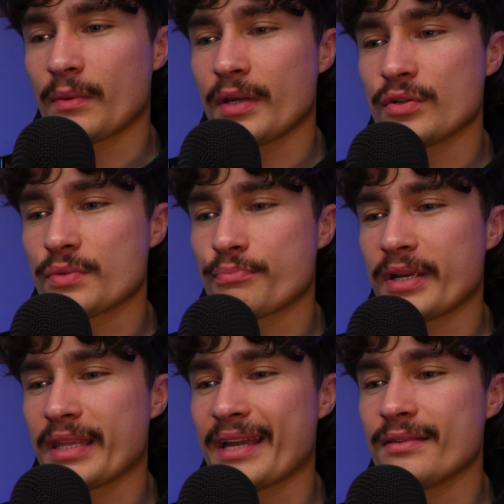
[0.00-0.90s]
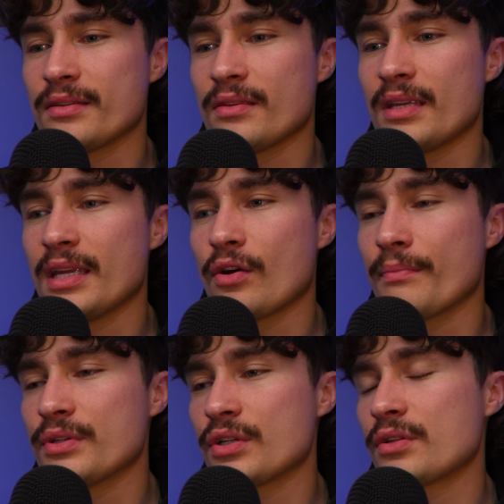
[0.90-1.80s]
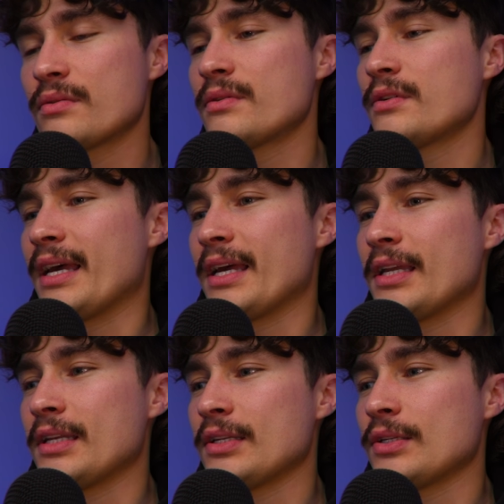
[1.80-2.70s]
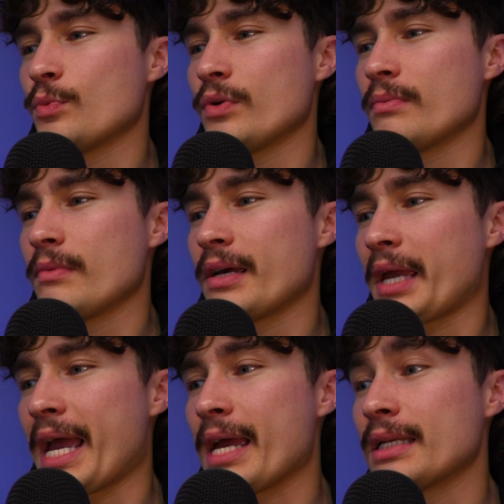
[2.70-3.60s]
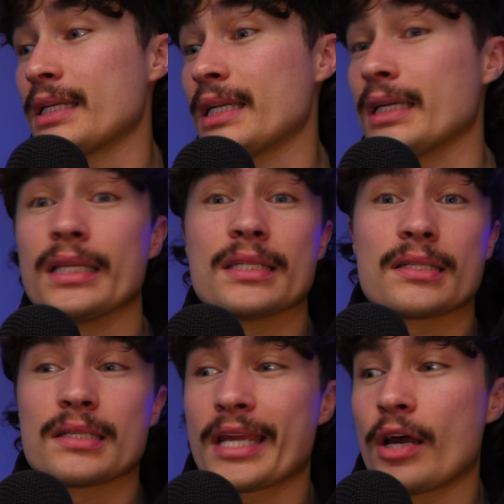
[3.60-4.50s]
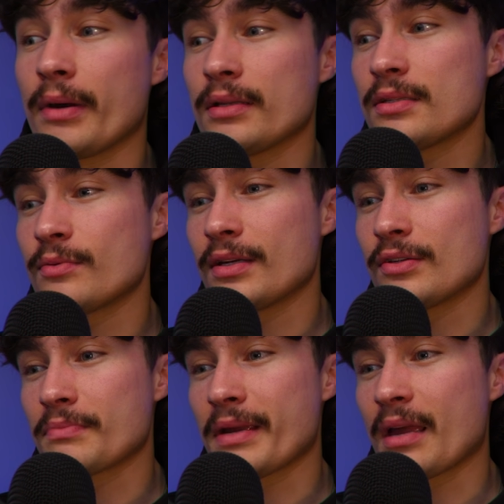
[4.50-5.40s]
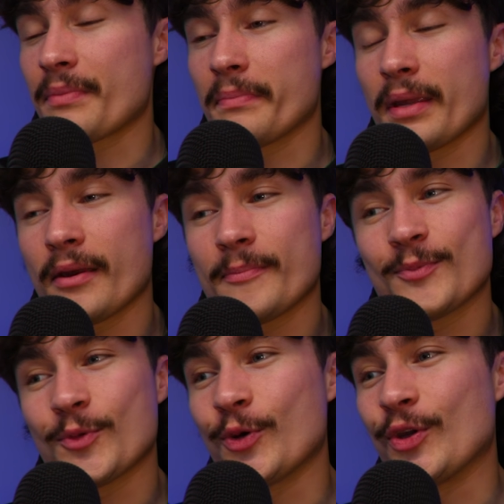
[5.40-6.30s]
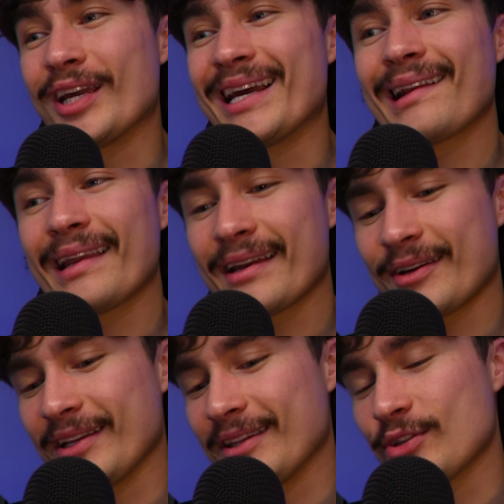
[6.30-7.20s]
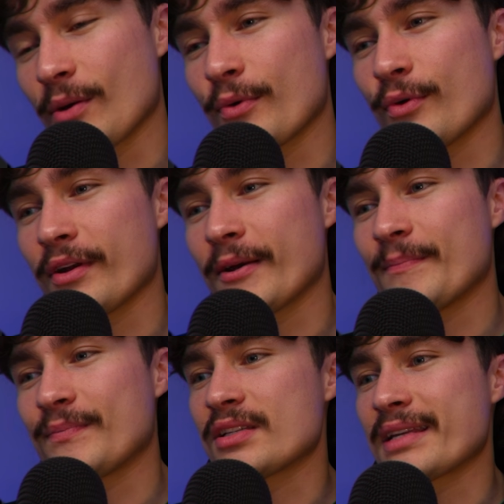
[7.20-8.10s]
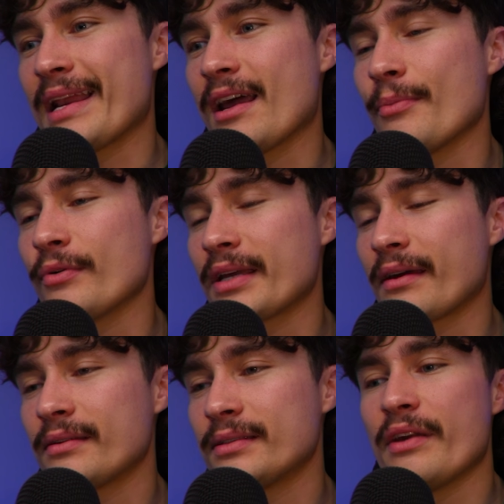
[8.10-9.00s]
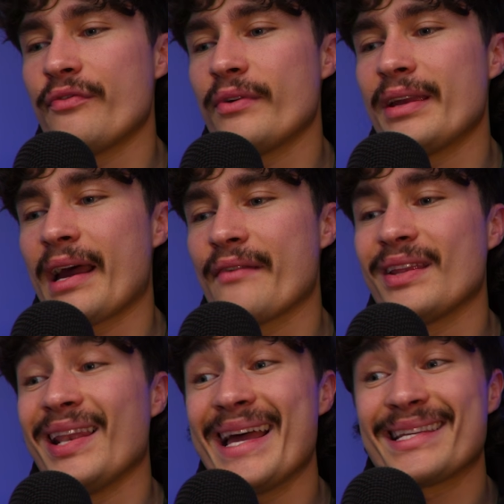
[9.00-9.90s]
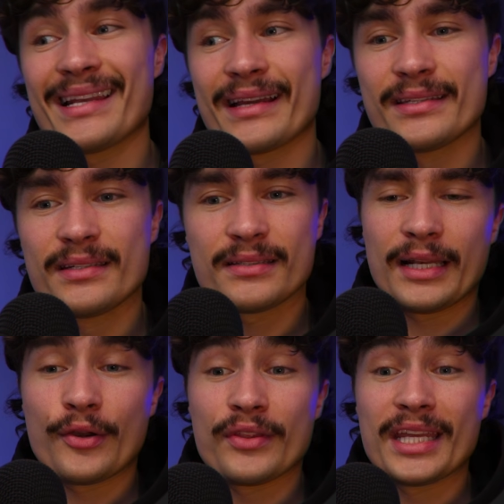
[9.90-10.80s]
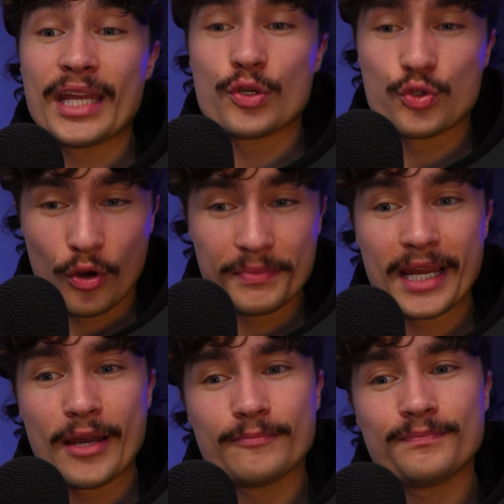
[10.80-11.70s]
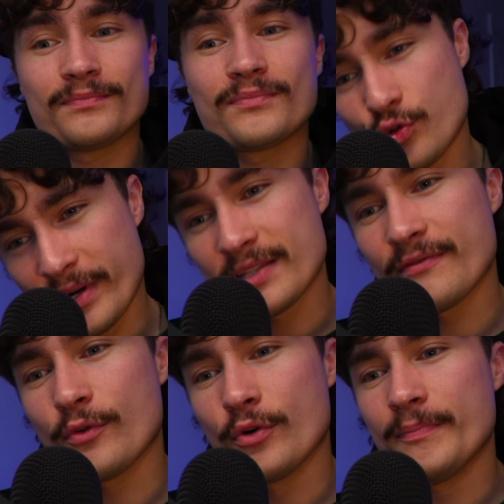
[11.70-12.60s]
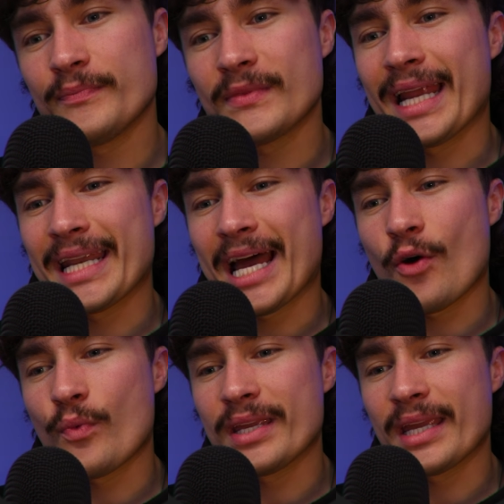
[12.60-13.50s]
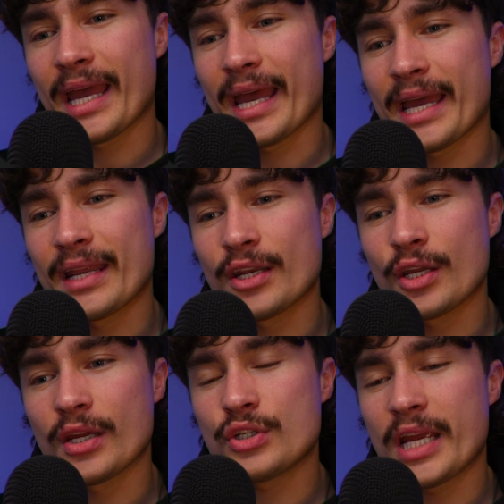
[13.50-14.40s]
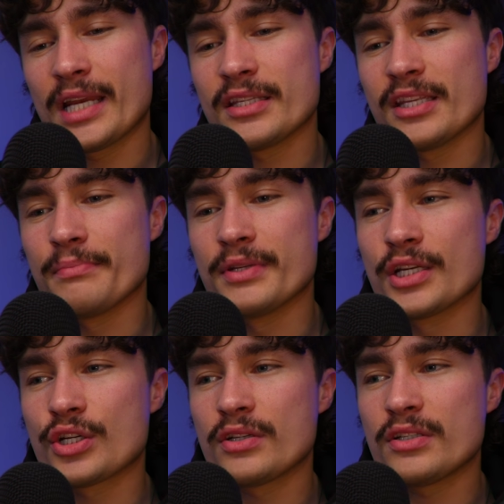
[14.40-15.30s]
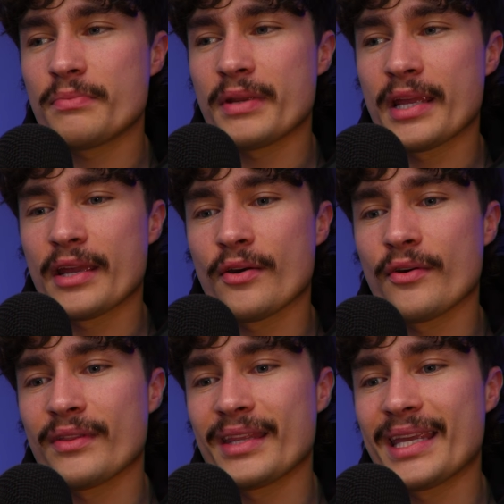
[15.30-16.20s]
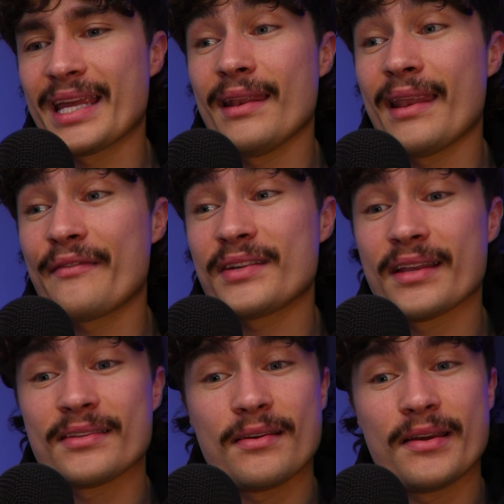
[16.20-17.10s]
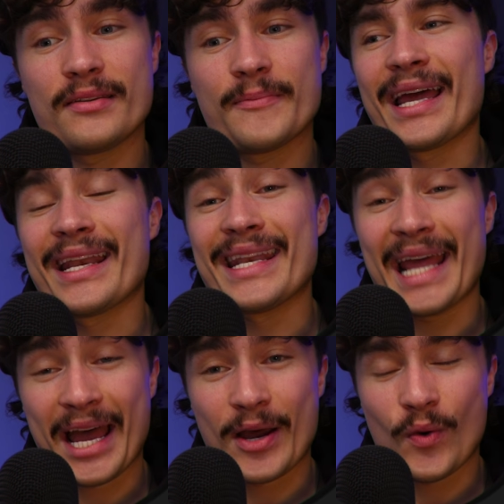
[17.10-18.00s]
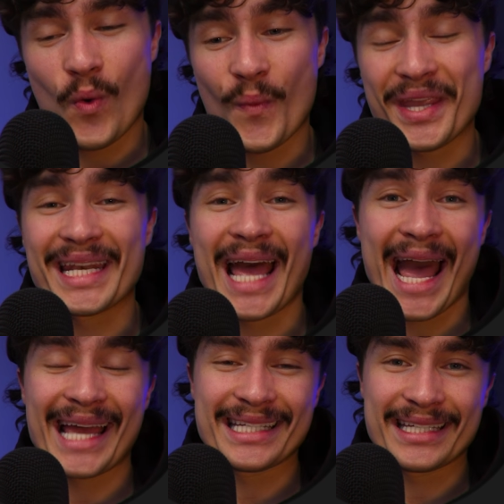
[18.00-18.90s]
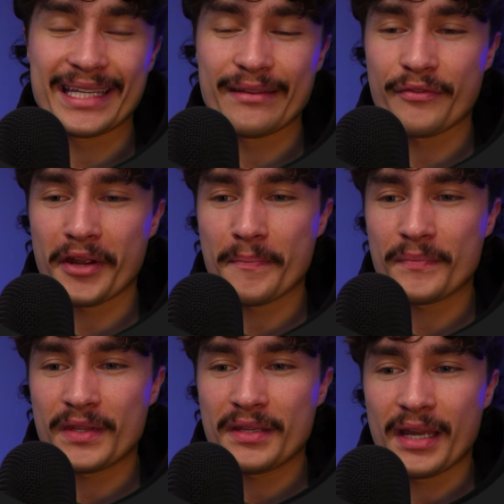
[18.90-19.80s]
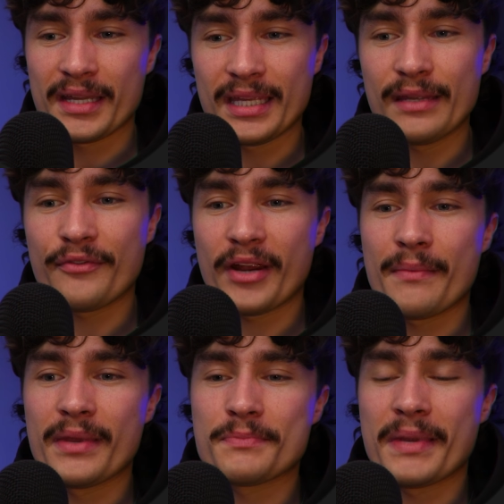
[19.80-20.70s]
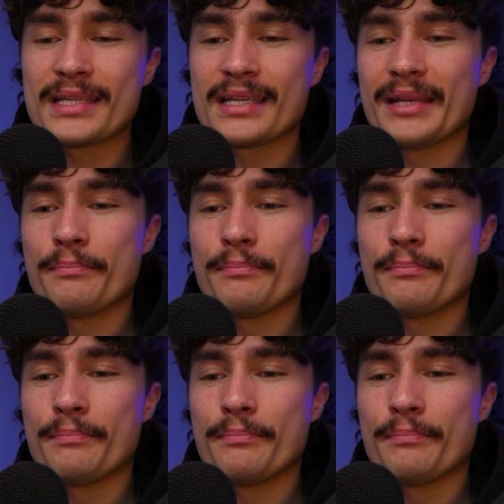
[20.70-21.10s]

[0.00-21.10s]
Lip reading: and we can just bring that into the composition. And with my handy instant scale buttons, we can just make that a bit bigger, or you can click in the top corner, just scale it up or down. If we have the layer selected, click on the drop down, transform, and now we can change the position to be here on the left hand side. And now we can add a keyframe. A keyframe is basically